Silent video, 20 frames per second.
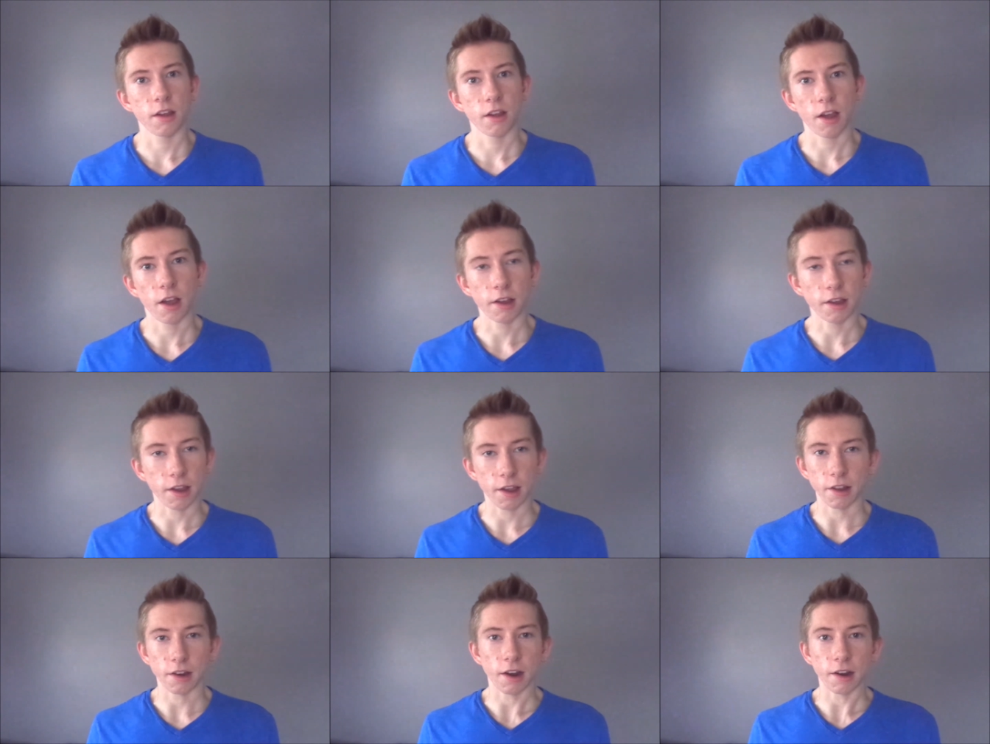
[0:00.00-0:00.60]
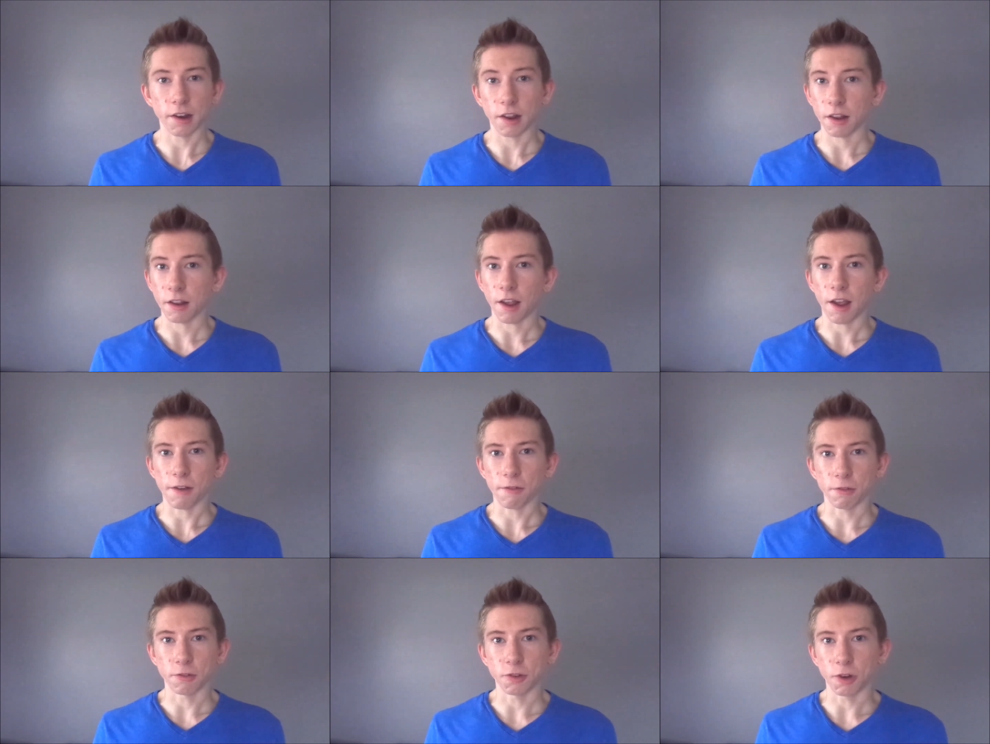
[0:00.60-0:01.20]
again, I didn't
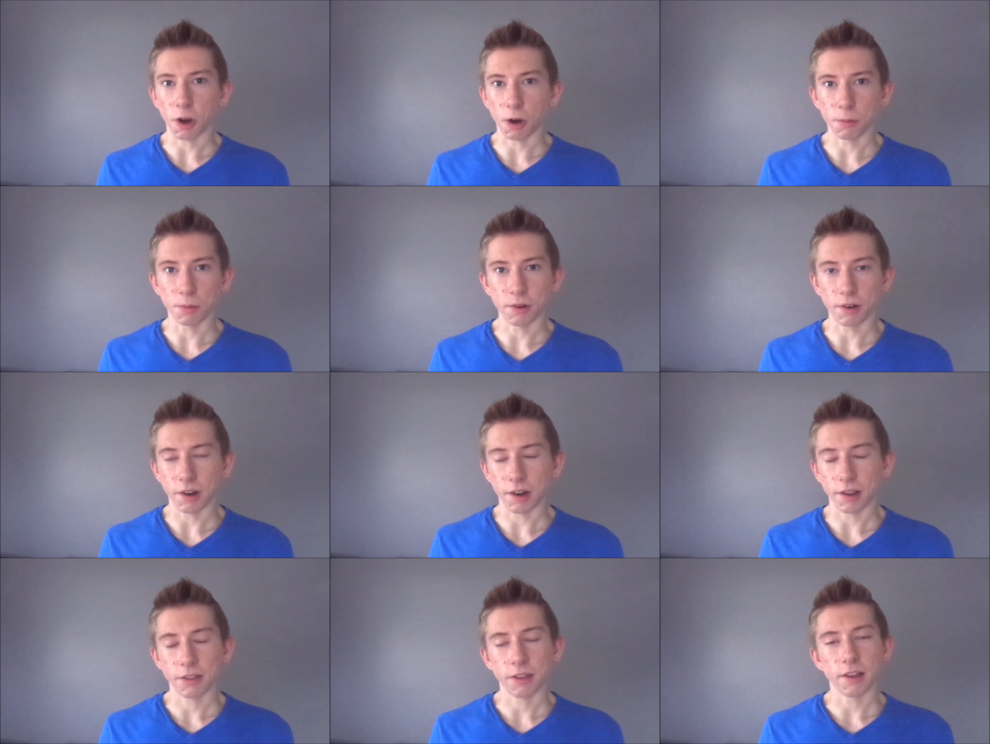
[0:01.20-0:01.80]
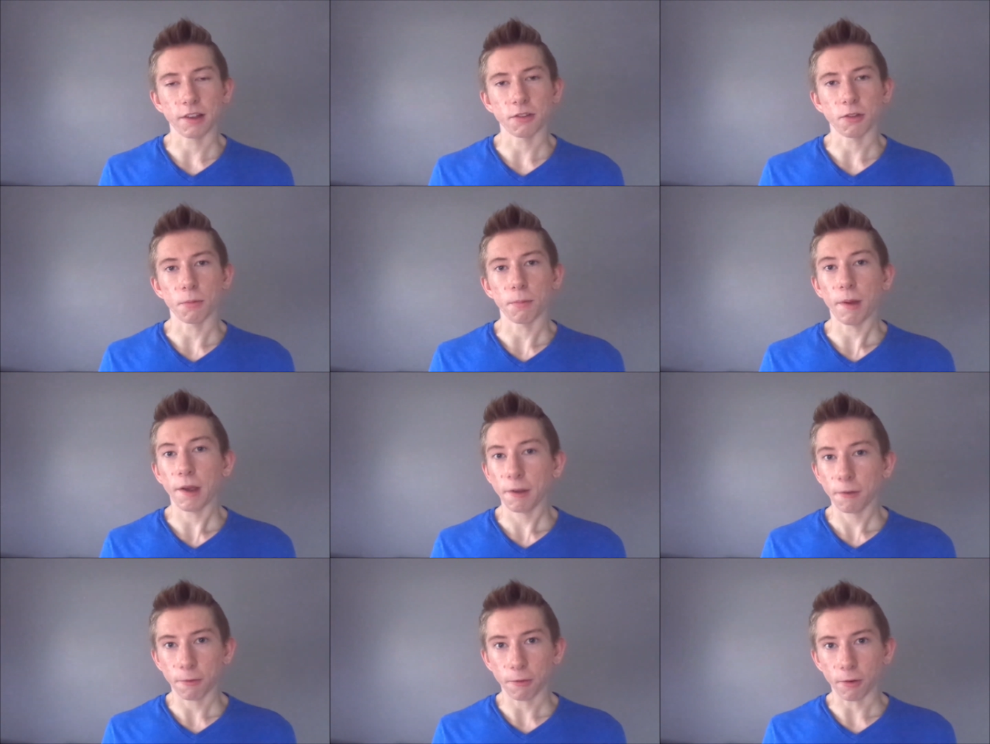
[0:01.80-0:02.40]
have a job or anything to
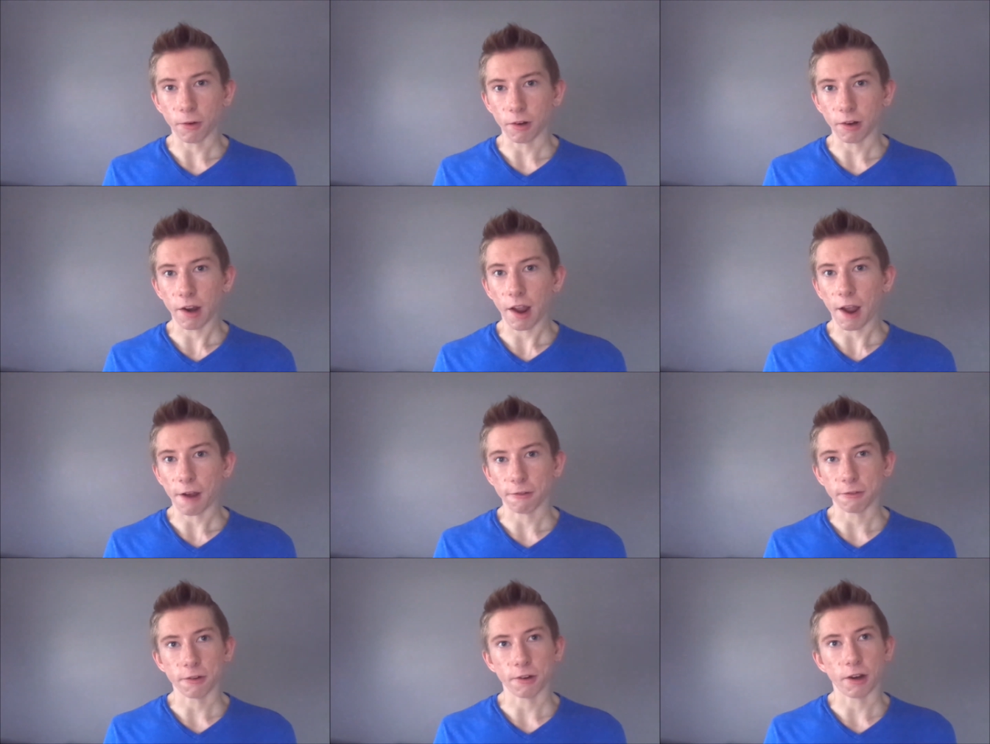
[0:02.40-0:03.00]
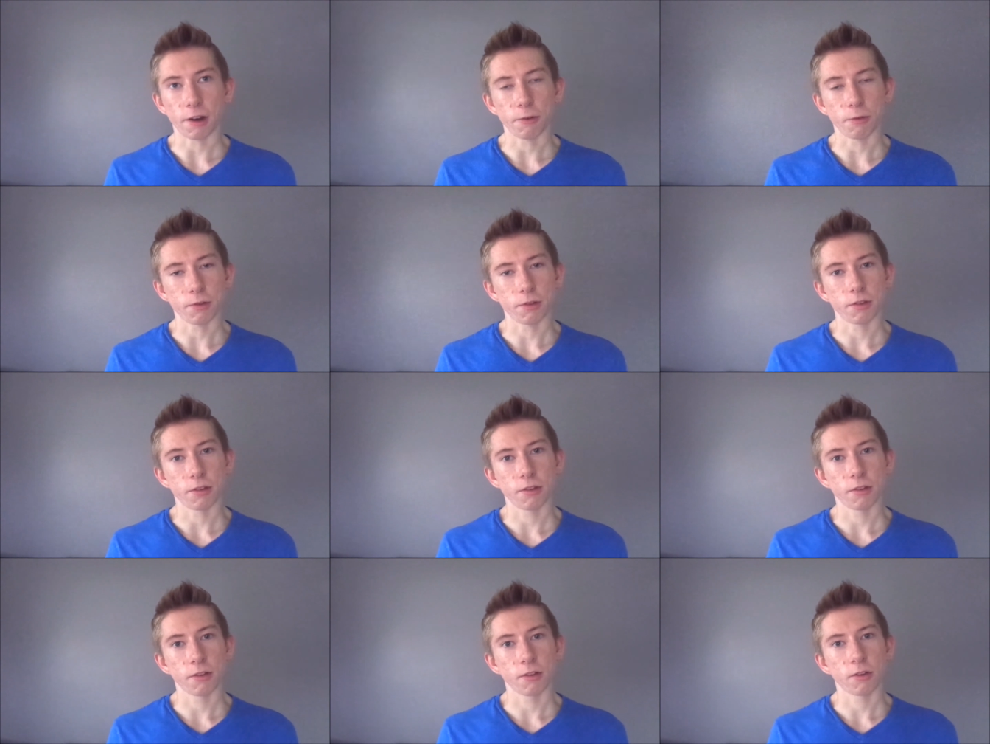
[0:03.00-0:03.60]
pay for it after I was
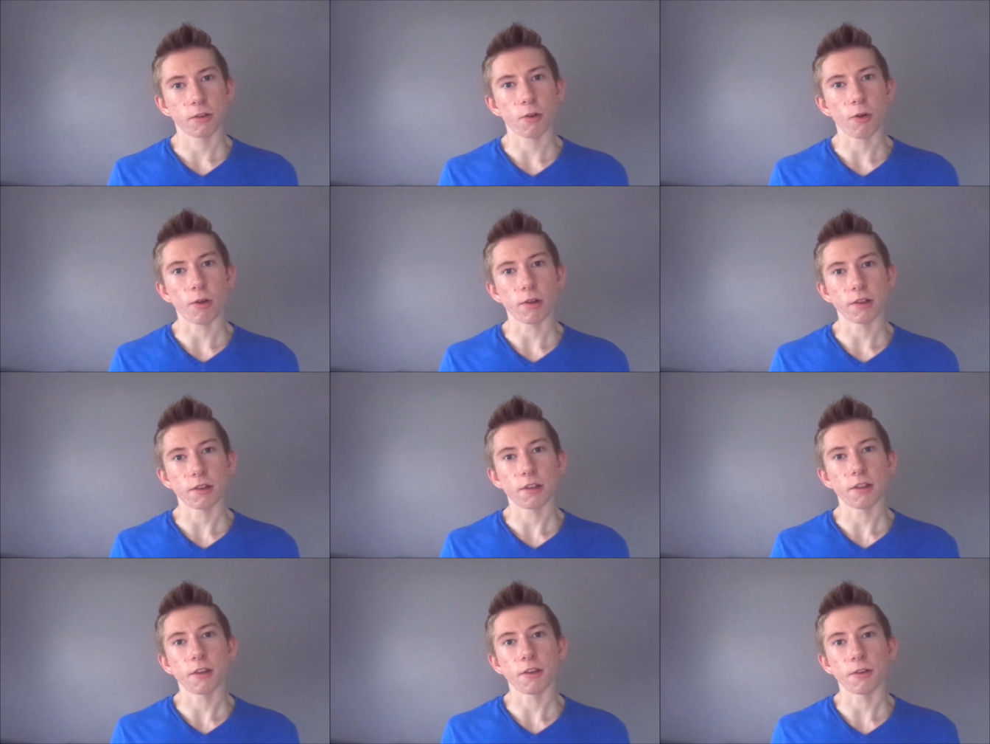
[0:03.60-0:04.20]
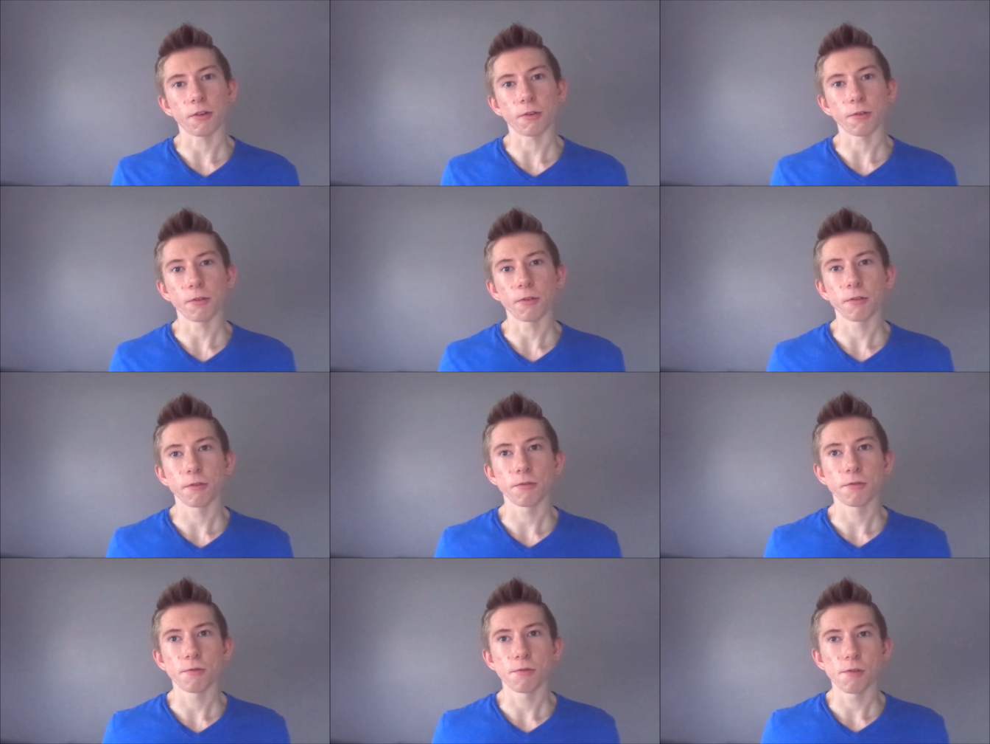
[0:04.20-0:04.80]
going to
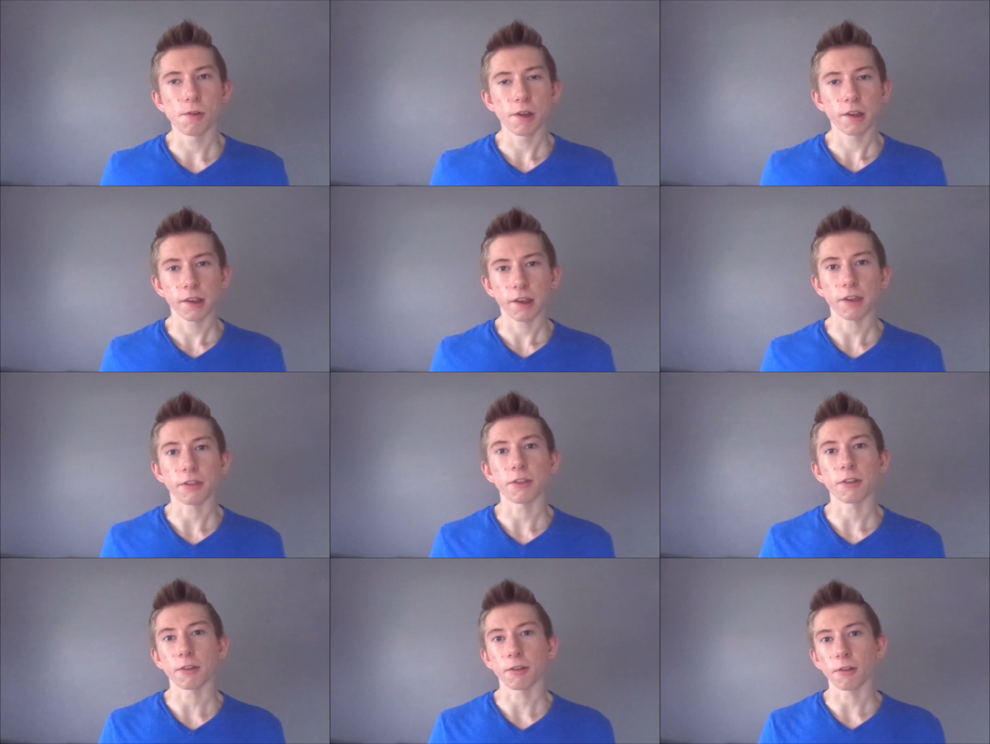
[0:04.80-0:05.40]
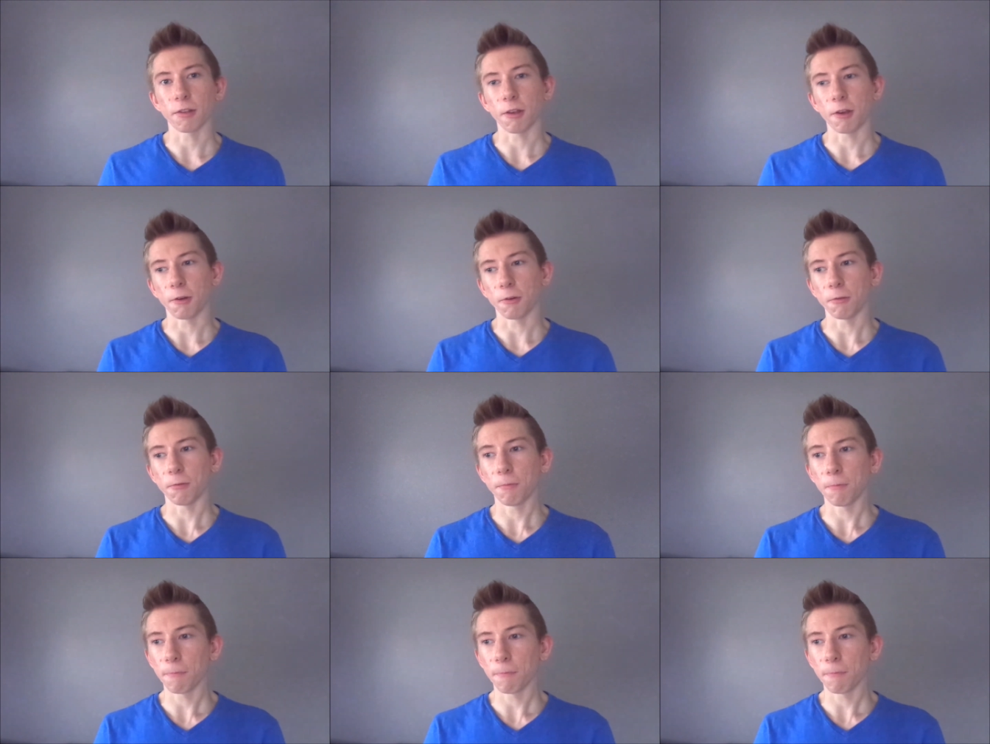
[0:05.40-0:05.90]
get this loan,